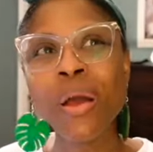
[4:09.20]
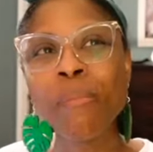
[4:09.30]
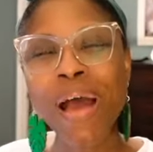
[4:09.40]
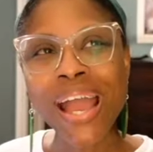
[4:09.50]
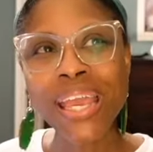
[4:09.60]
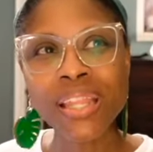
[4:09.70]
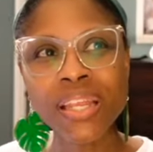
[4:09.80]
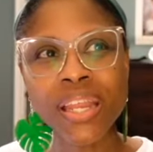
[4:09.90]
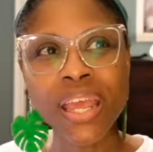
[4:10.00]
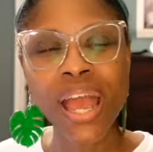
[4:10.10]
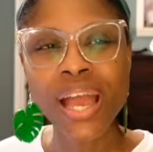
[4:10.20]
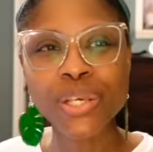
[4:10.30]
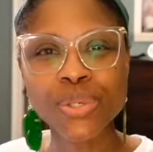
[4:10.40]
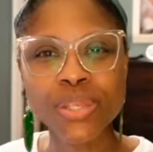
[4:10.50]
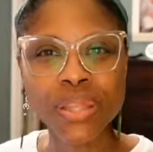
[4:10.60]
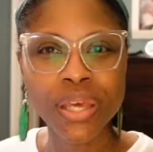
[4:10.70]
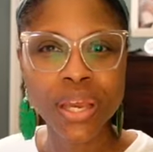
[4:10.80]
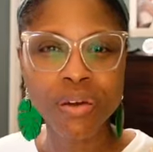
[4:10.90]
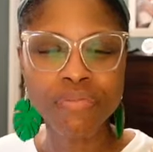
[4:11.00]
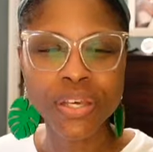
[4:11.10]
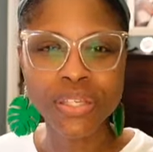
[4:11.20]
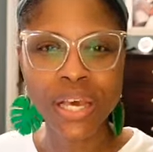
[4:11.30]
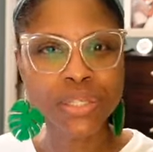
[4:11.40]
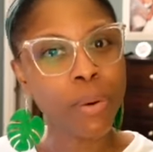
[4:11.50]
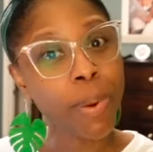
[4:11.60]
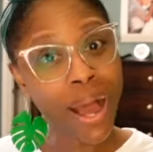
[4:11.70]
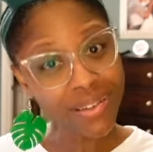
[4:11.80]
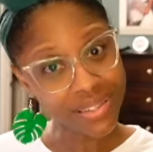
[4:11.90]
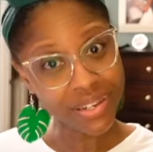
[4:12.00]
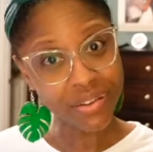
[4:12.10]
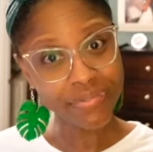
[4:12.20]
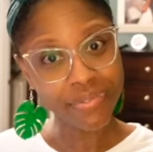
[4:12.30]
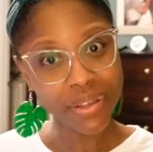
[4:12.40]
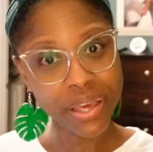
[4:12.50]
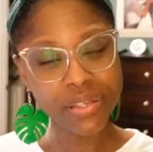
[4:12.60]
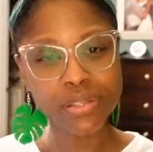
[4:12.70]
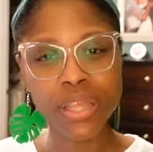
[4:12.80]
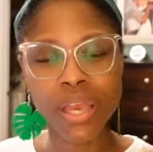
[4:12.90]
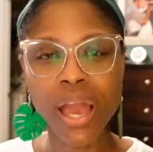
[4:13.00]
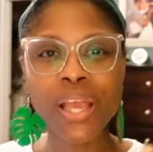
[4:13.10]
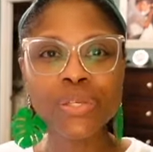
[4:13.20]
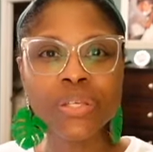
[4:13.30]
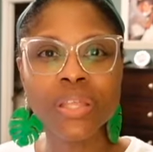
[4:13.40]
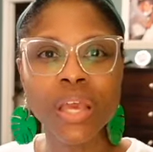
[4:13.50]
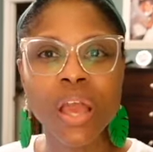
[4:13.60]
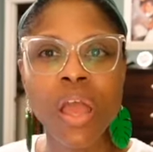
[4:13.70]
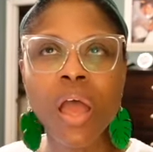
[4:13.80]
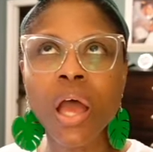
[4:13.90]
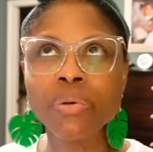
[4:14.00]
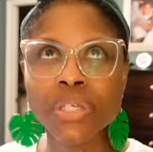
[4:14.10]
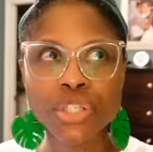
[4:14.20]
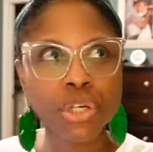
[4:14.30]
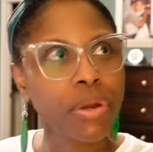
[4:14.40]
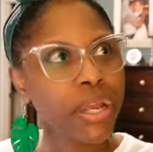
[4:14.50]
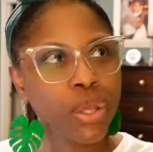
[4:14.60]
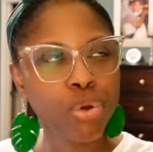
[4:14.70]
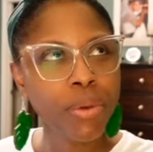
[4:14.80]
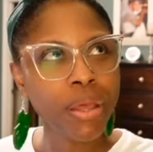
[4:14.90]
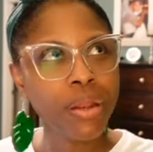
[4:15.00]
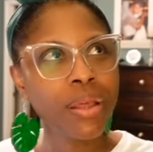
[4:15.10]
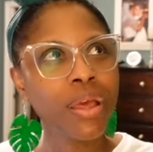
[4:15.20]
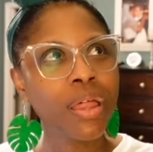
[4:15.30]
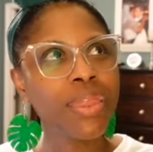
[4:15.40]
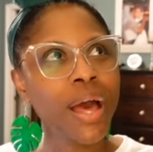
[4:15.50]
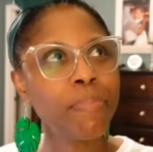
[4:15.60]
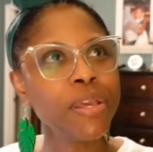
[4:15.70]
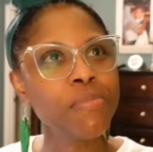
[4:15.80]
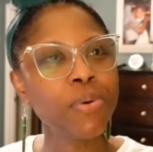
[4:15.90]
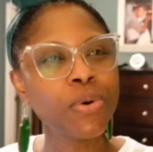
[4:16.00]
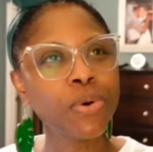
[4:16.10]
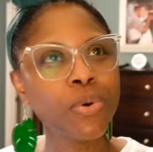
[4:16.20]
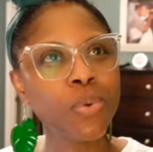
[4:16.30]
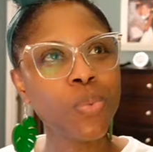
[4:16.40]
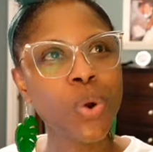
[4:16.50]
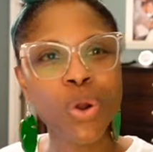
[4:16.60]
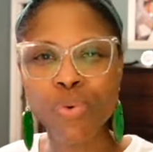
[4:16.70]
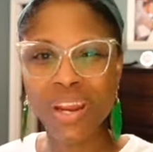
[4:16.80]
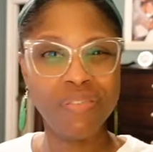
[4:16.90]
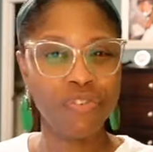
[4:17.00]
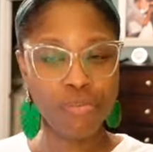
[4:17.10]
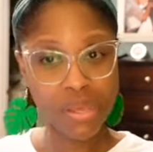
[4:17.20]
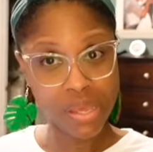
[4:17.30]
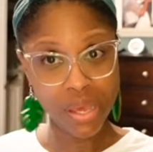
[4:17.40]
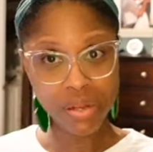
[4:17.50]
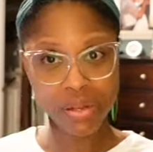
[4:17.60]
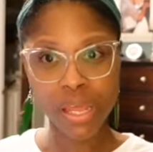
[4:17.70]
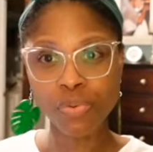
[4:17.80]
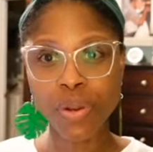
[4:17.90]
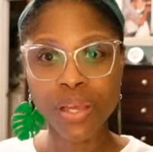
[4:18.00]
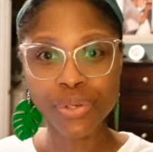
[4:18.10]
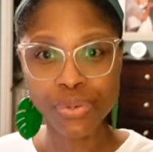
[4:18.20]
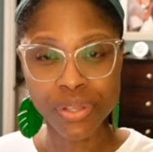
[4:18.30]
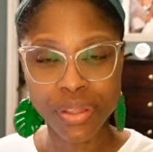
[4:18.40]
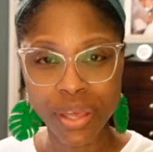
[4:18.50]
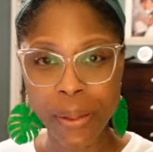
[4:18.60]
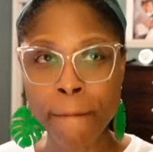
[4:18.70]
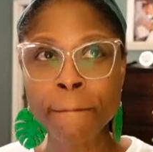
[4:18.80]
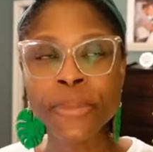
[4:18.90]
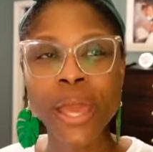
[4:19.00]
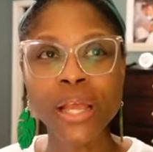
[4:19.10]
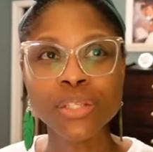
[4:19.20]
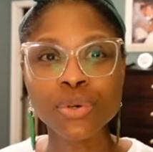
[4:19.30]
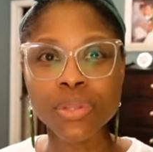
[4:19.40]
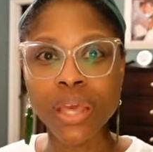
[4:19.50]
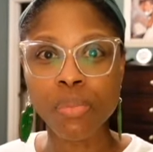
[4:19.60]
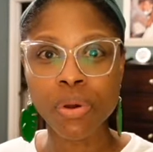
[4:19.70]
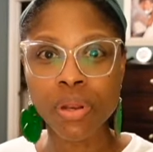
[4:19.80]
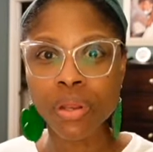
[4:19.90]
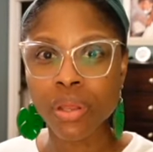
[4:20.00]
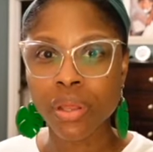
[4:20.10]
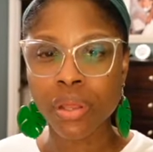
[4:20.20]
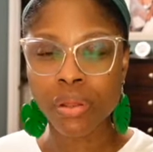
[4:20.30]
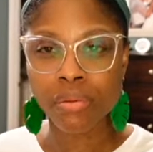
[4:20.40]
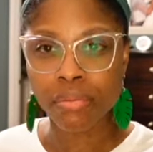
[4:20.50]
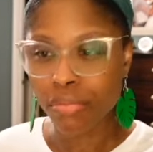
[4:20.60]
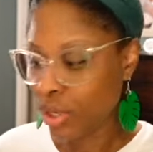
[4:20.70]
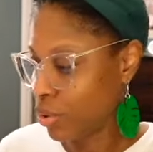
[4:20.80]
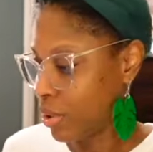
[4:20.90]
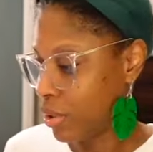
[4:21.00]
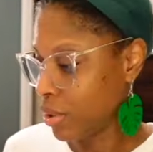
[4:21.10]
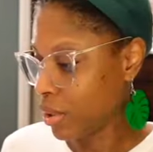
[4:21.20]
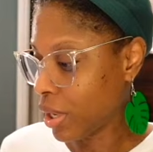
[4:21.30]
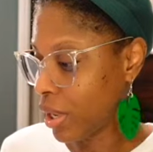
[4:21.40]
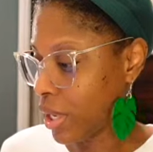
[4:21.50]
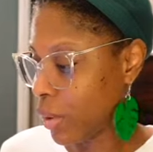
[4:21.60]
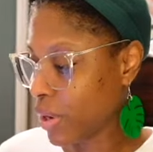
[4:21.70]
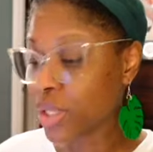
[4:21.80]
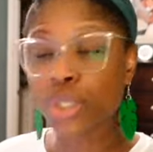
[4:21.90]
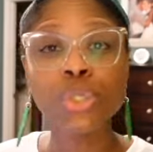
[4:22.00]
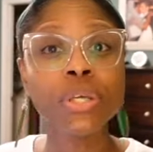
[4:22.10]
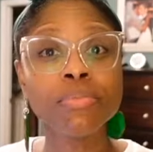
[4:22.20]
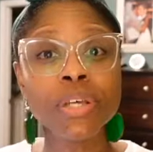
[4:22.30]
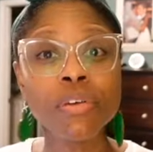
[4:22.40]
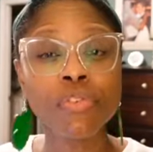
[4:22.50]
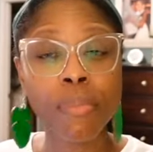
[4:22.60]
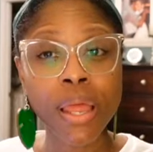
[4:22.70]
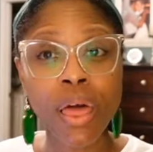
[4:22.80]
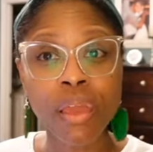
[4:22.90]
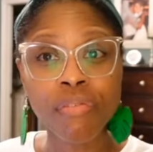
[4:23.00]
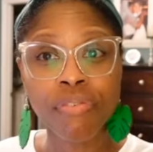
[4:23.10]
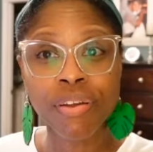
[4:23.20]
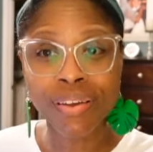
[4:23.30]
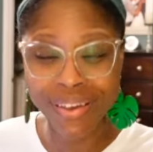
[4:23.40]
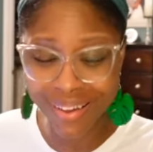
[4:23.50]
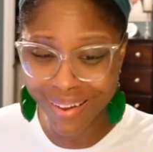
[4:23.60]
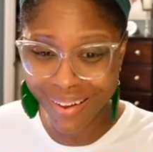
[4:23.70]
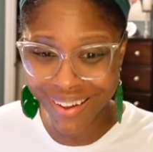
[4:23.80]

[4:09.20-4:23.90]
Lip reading: Back in the day, I used to think of this as a positive thing. I used to think I was such a great human that people weren't ready for me yet. That's what I used to think. And so they would, you know, they would excuse themselves from my life.